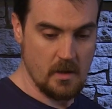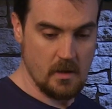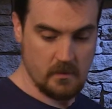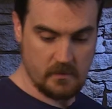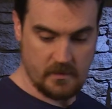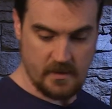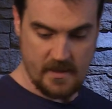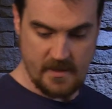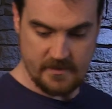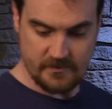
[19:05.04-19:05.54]

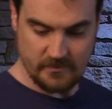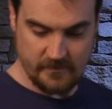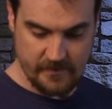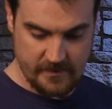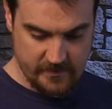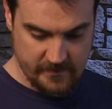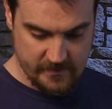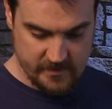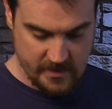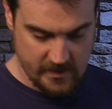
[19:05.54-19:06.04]
Okay, so at the
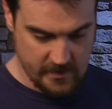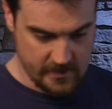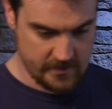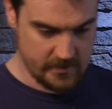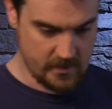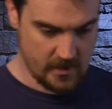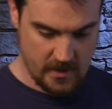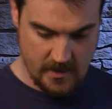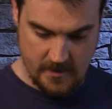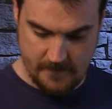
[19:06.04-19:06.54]
end of the turn,
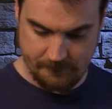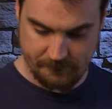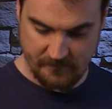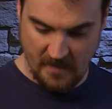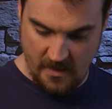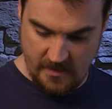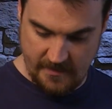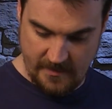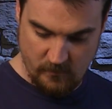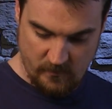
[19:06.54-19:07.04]
I
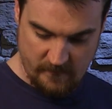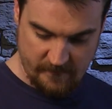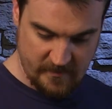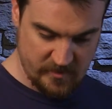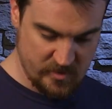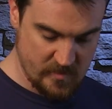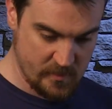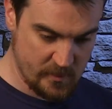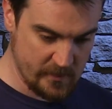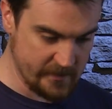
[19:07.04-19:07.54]
only get 1
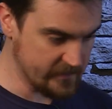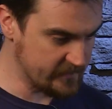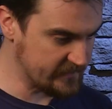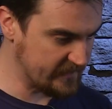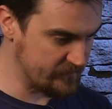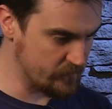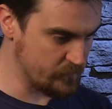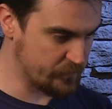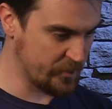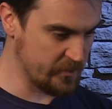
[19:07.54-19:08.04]
victory point because I
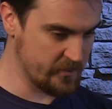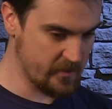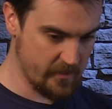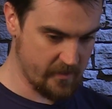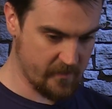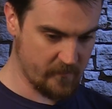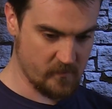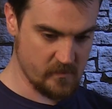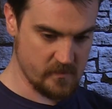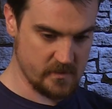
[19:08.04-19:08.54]
haven't broken
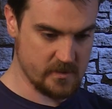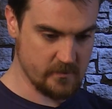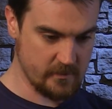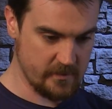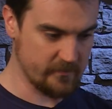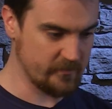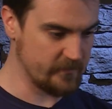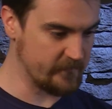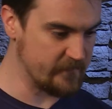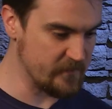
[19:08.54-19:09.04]
through into
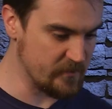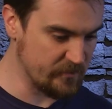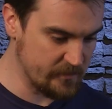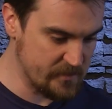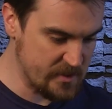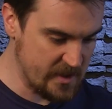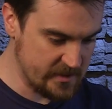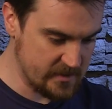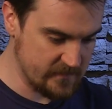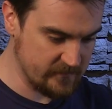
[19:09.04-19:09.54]
either of your
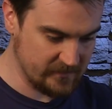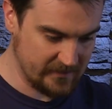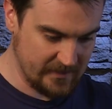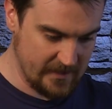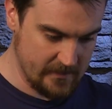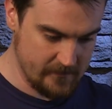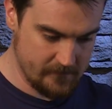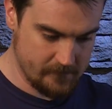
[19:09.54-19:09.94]
objectives yet.